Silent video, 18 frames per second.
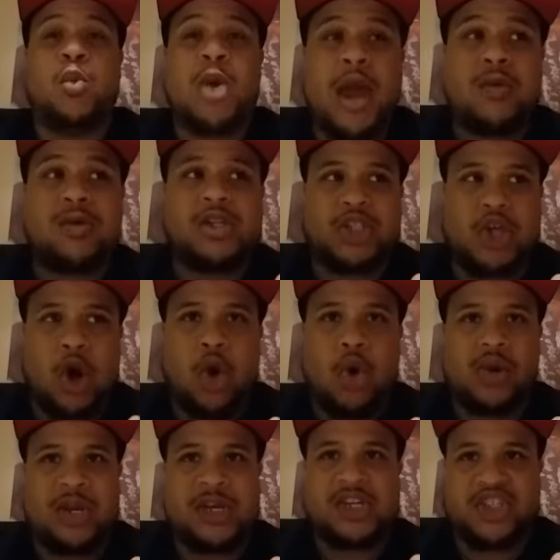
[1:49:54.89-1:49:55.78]
We were
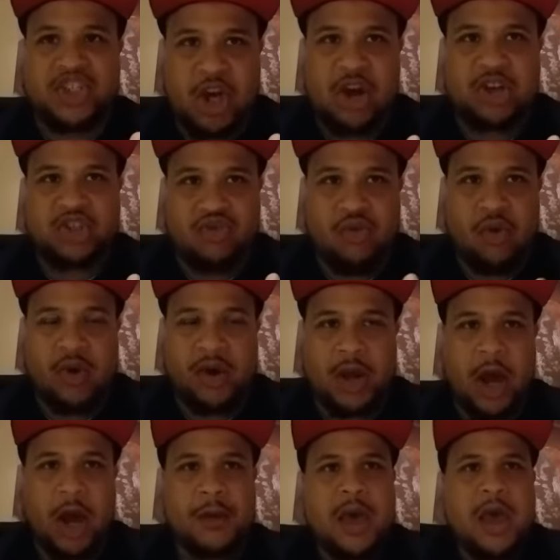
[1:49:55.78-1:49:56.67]
told in the church
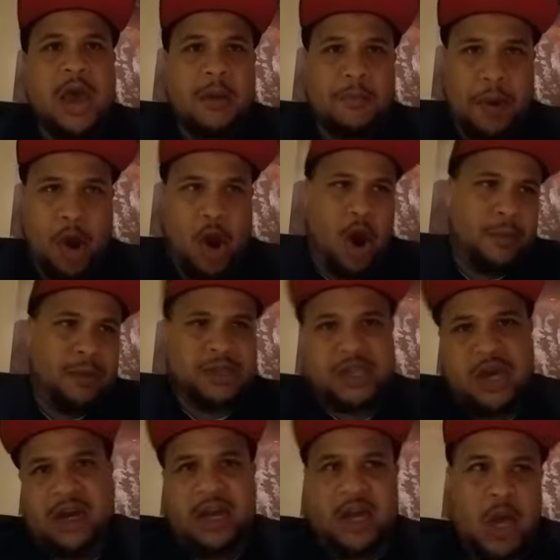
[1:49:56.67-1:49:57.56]
growing up,
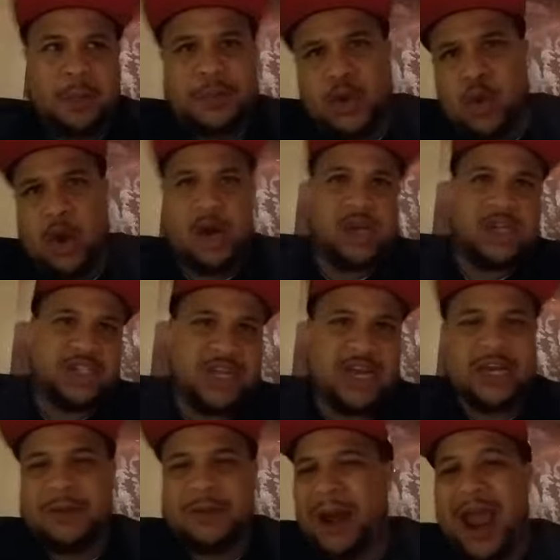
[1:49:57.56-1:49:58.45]
parables are to help you
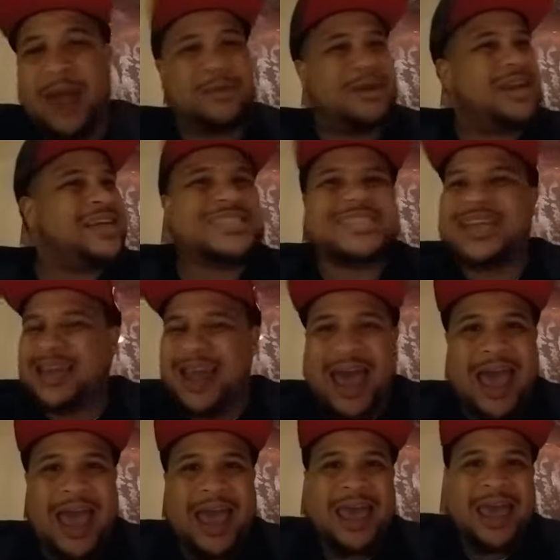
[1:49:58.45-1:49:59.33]
understand the Bible. That's a
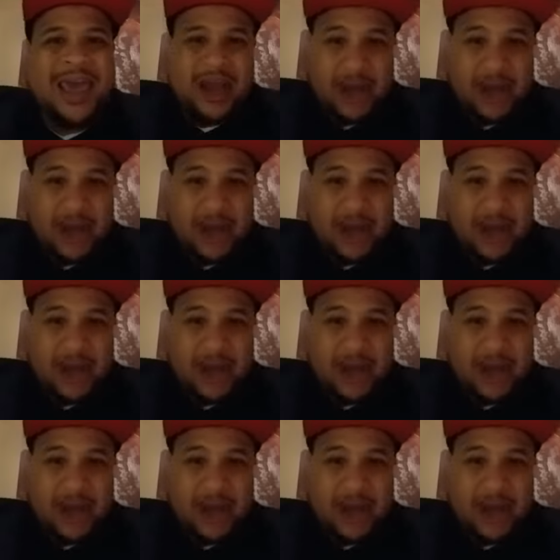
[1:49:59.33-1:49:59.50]
lie.